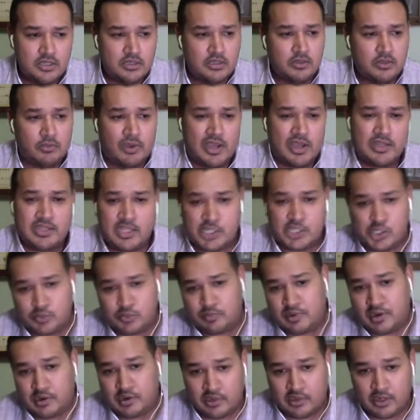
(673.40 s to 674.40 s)
wine that
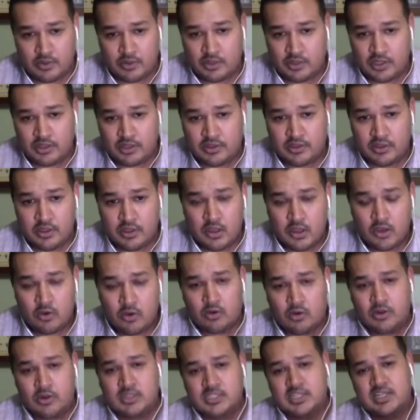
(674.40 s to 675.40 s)
you're pairing it with,
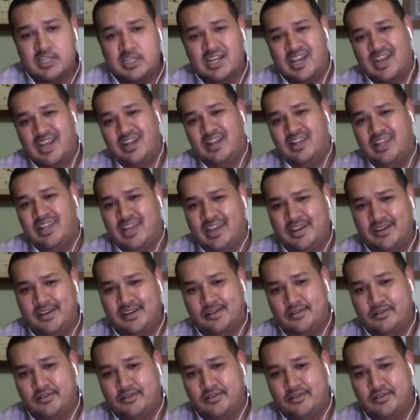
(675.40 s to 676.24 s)
or it's going to kind of like